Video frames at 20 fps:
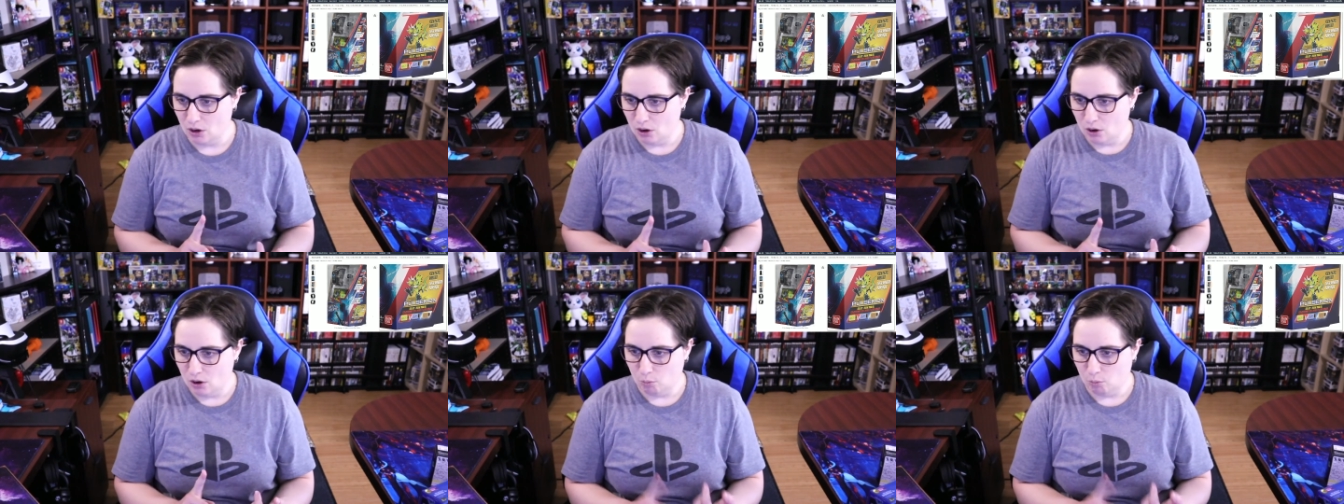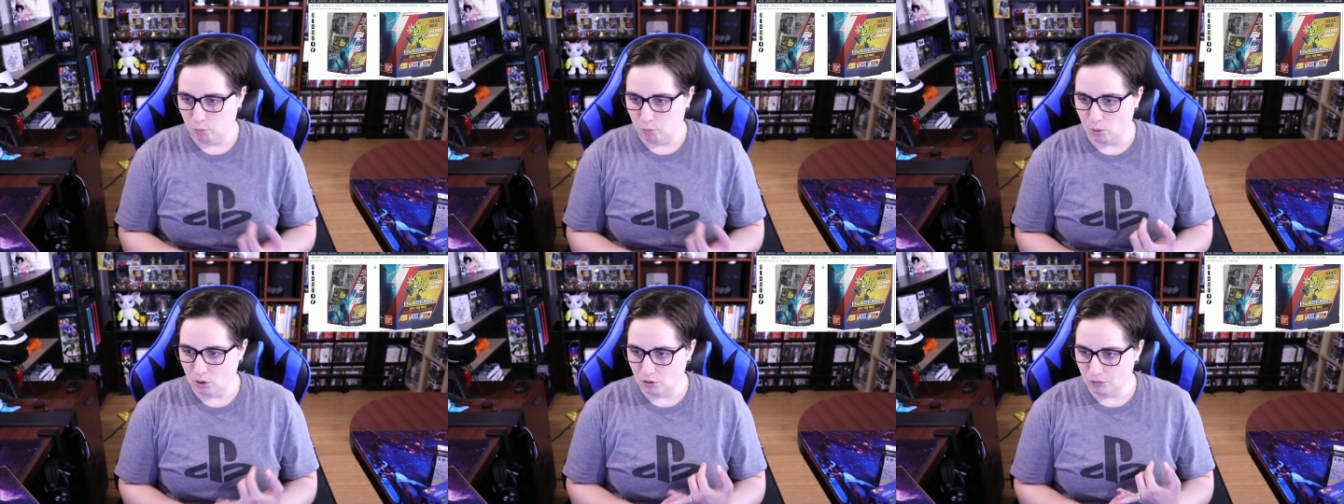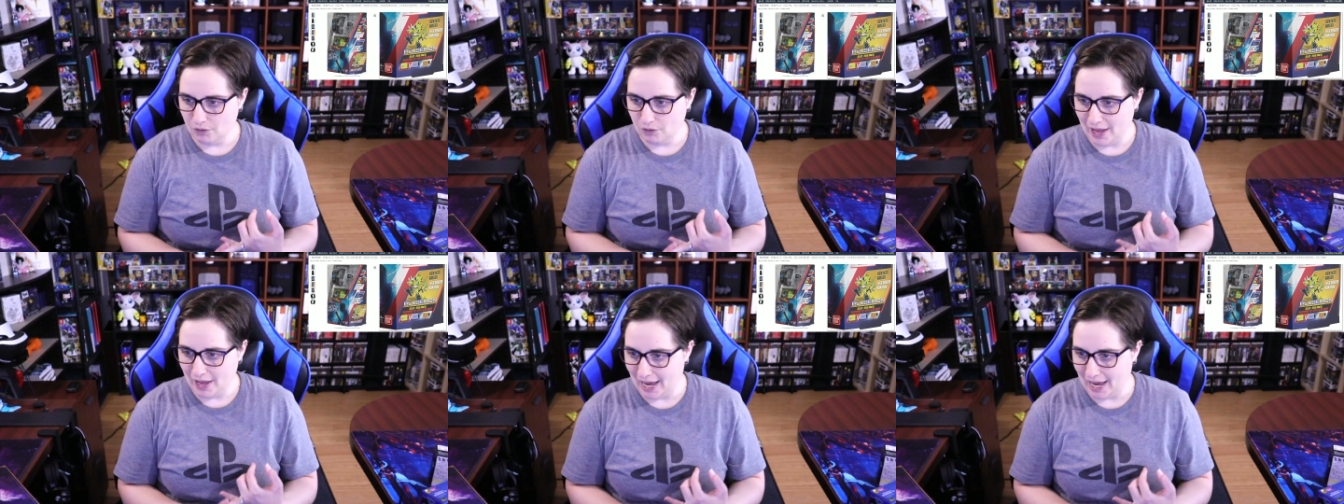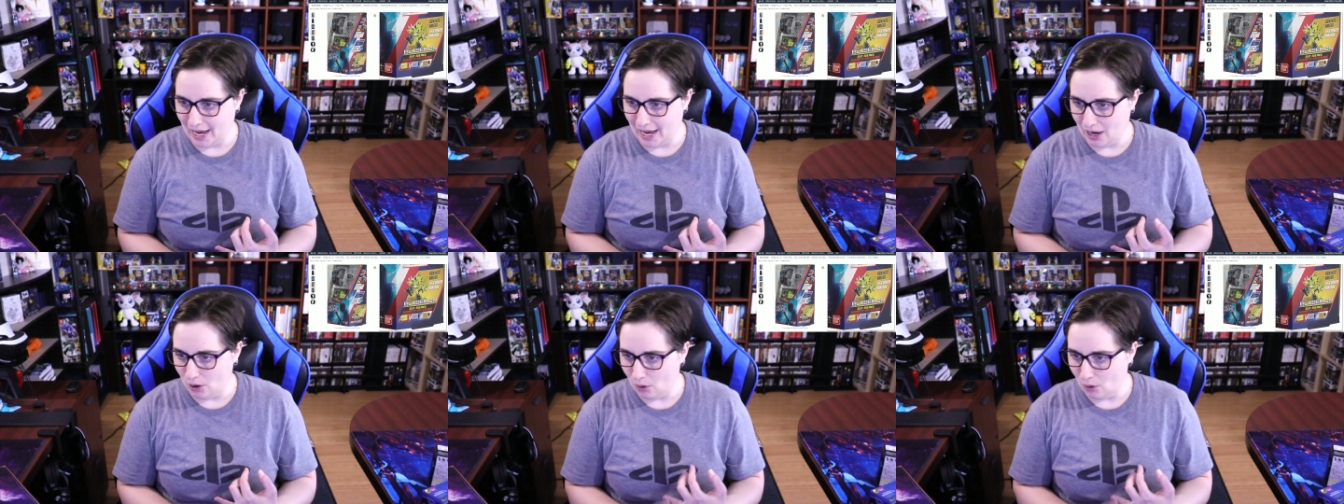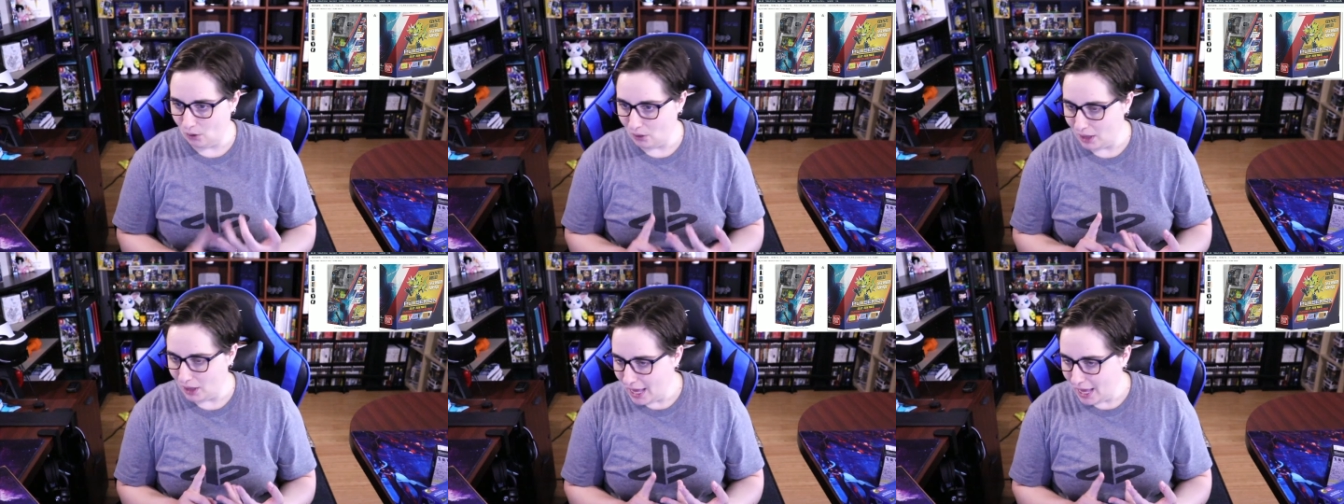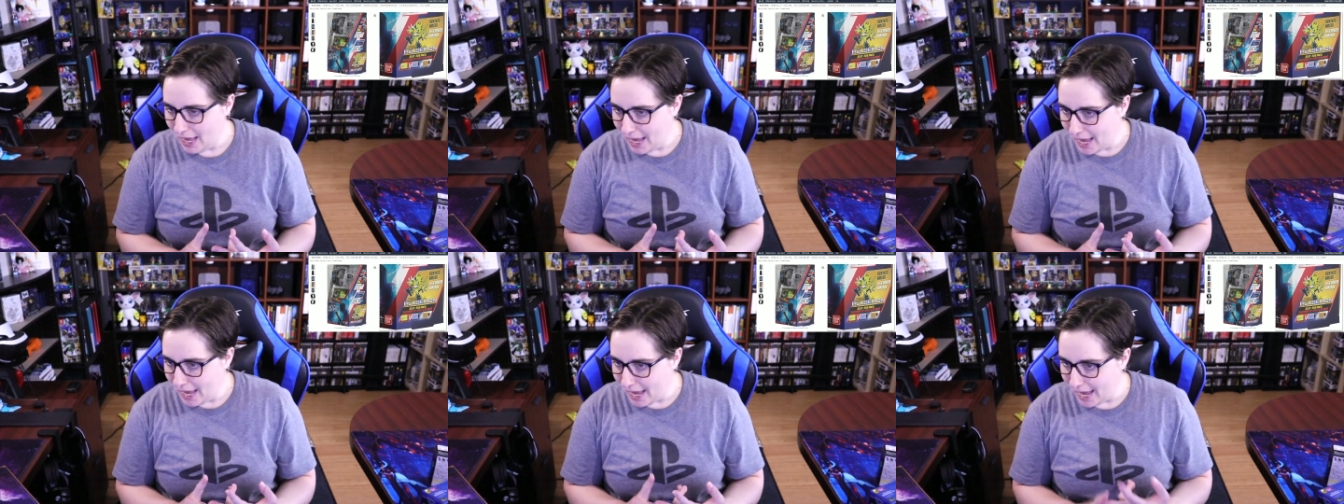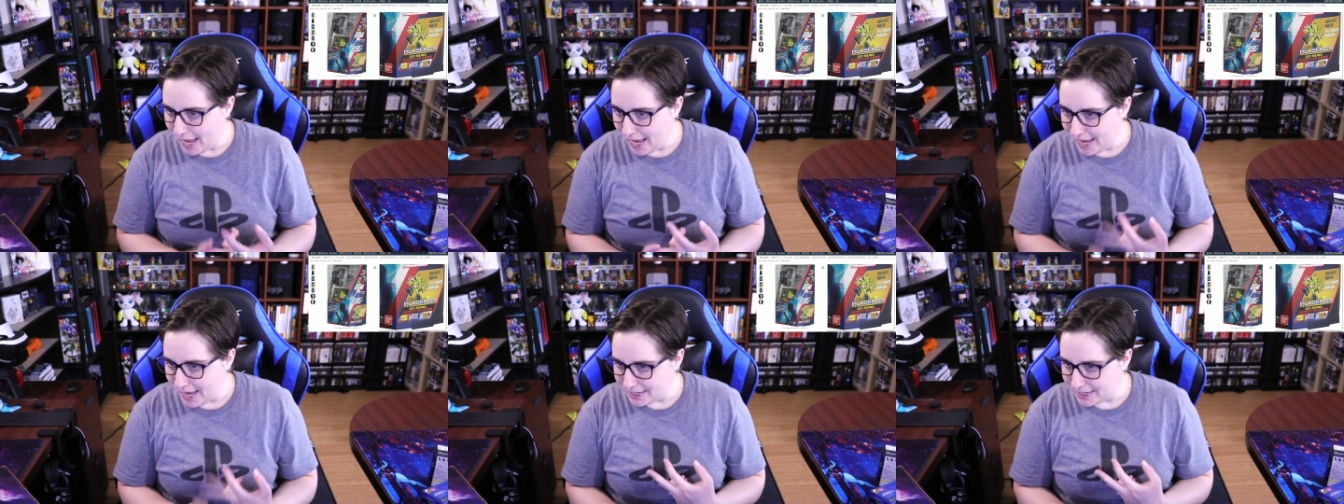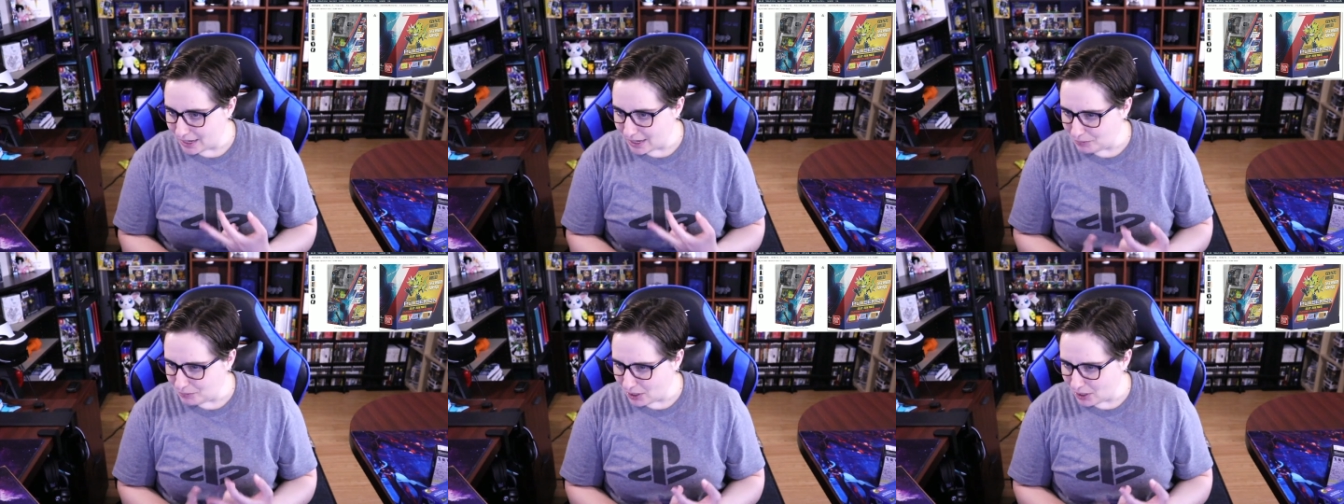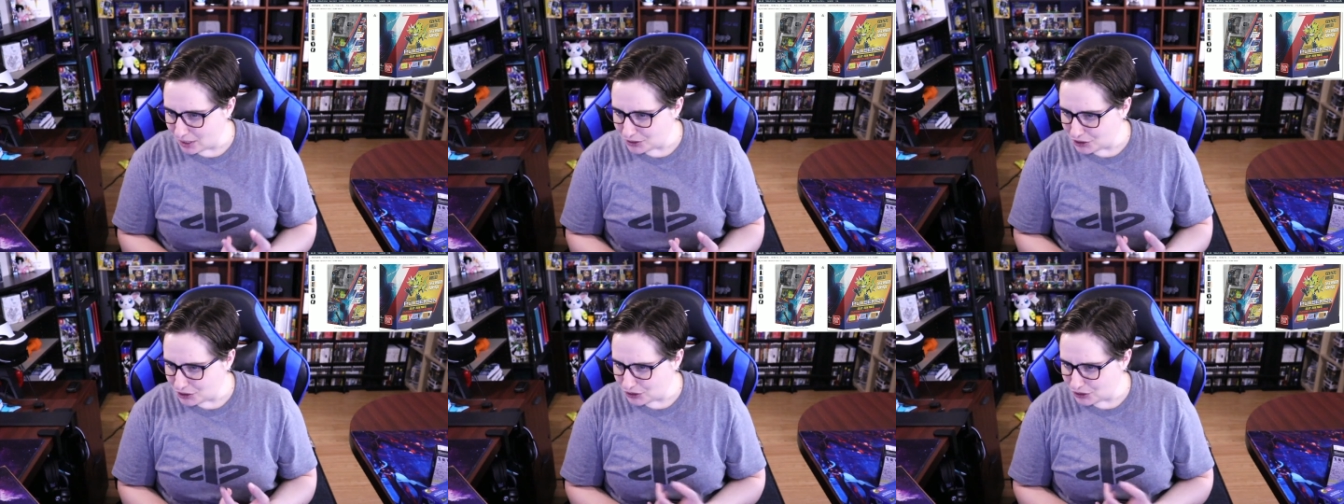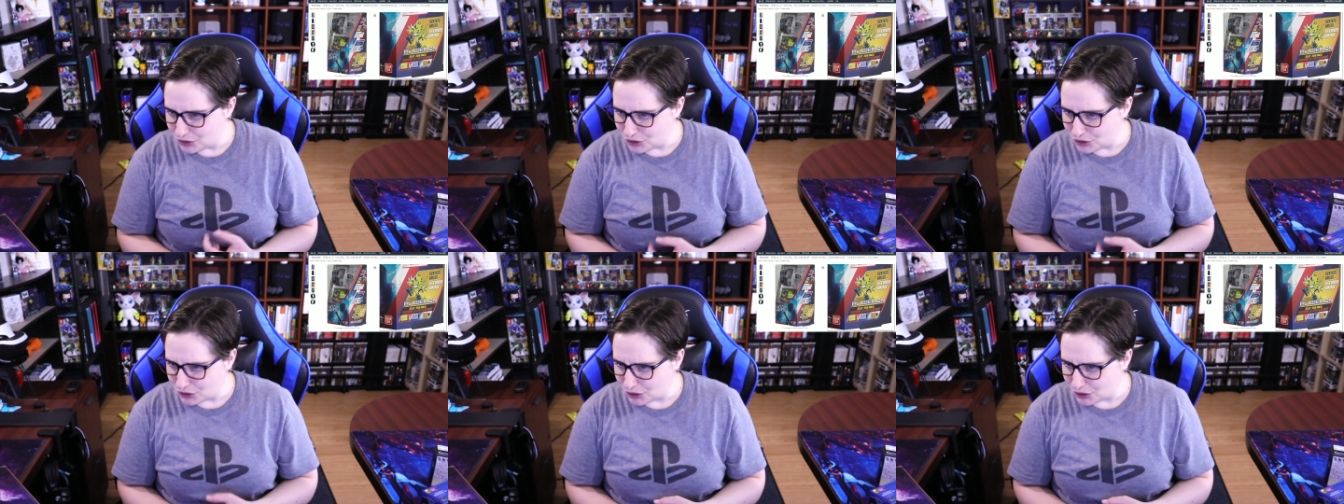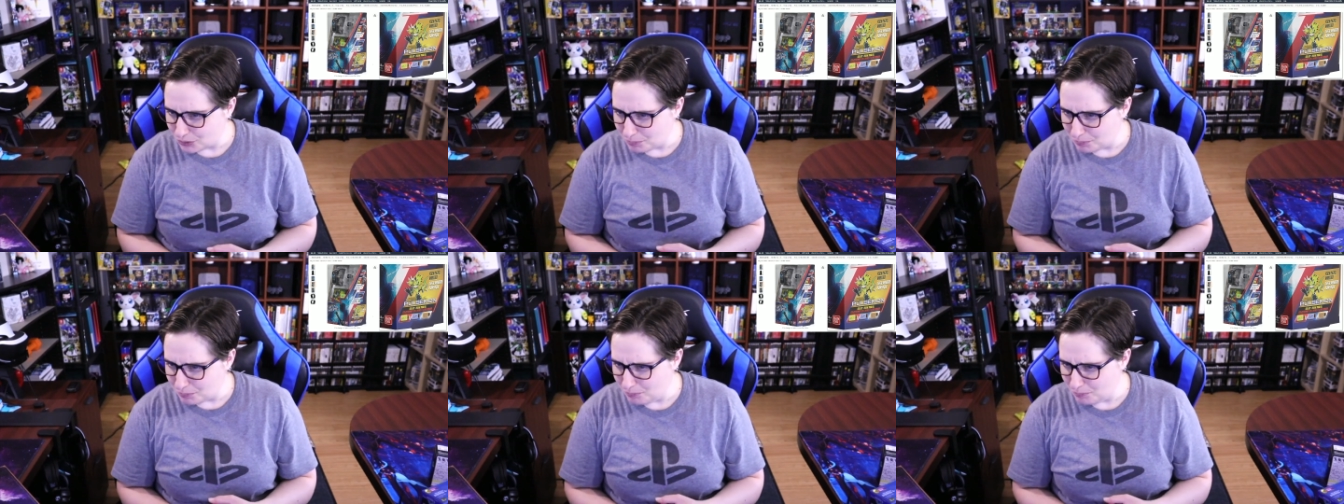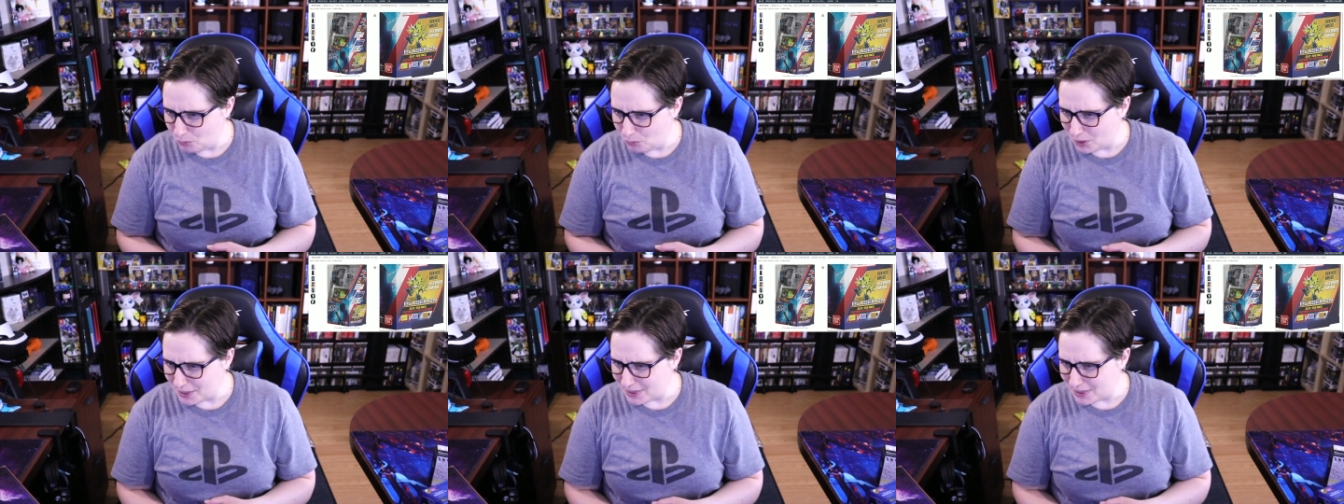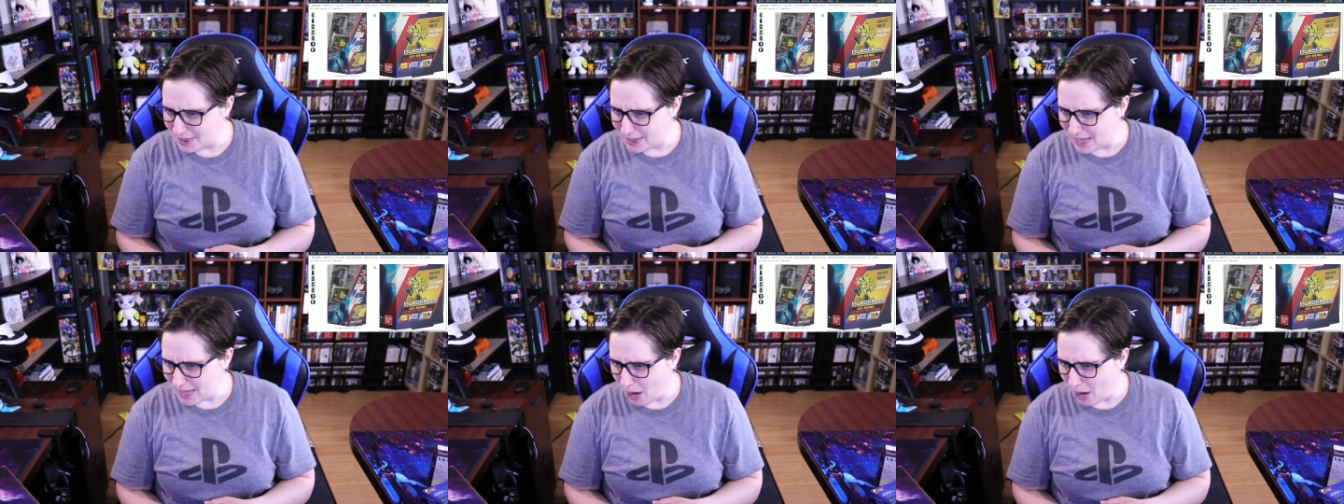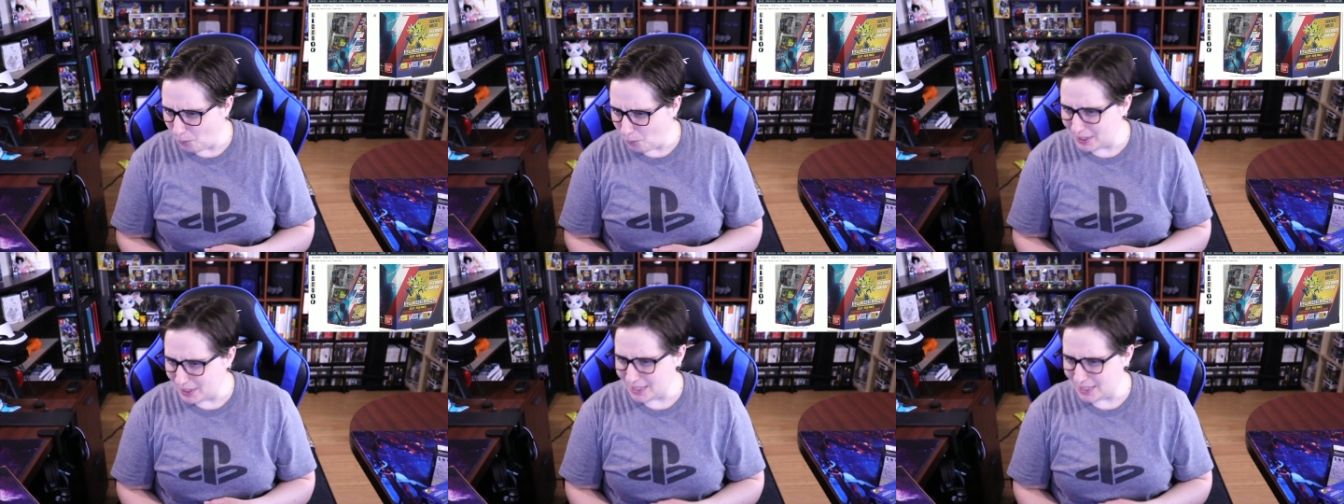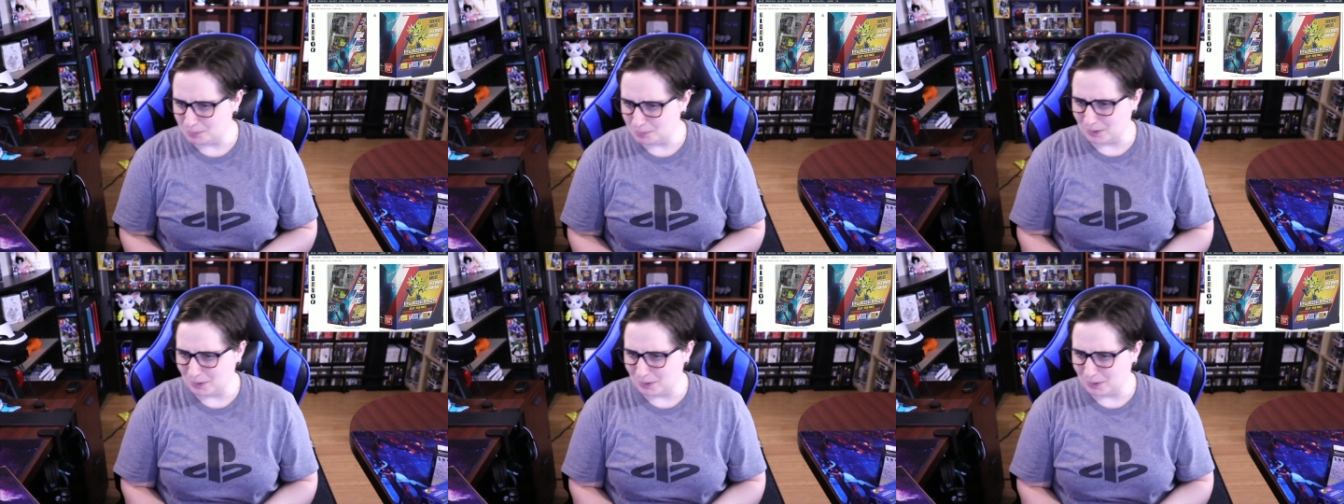Wolf Howl, and I'm not too sure what that one is,